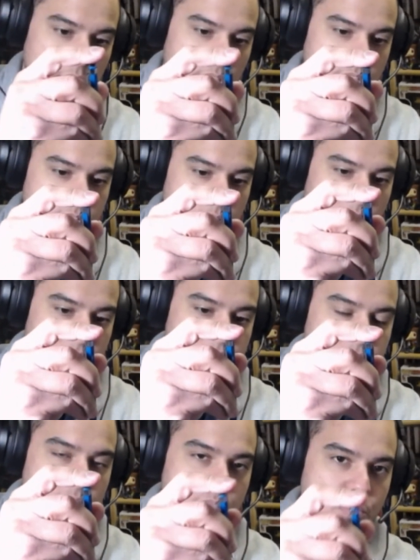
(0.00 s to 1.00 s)
It has
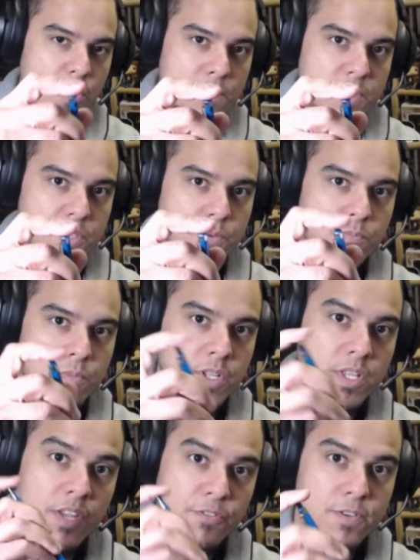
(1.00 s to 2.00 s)
the same premise, but the
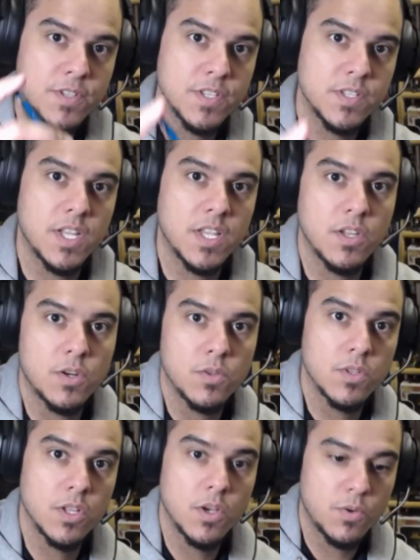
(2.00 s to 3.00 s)
difference is that you
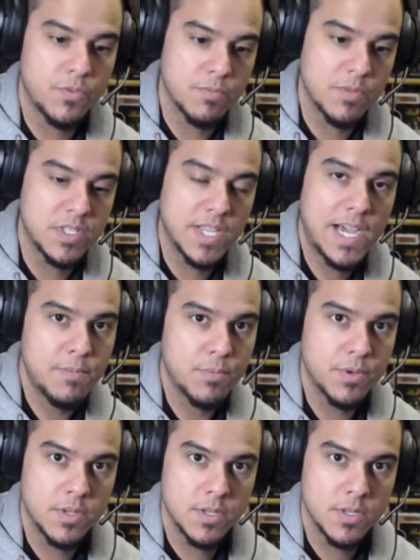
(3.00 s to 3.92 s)
don't load from the top.